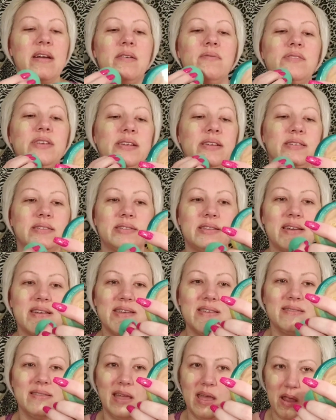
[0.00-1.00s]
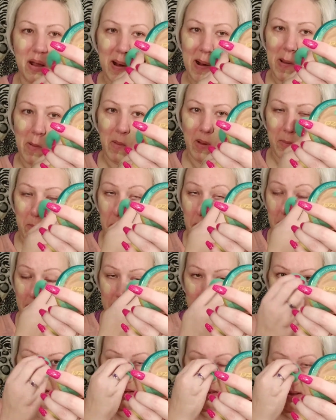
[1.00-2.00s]
have done a second layer at one
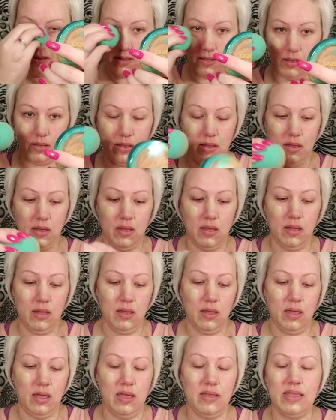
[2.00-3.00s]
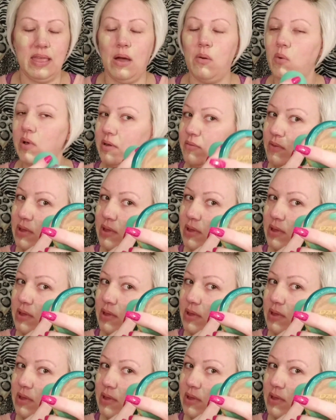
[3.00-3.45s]
point in that one